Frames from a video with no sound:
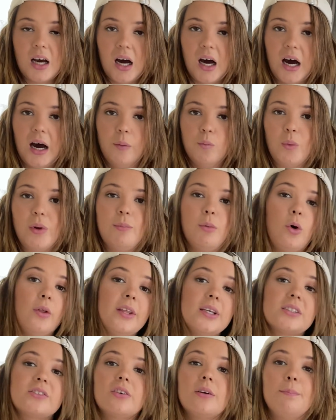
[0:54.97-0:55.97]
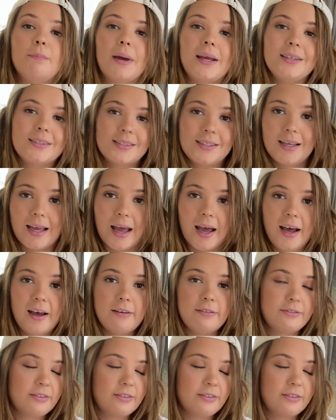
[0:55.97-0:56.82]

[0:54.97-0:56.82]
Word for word: Um, we bought this from BCF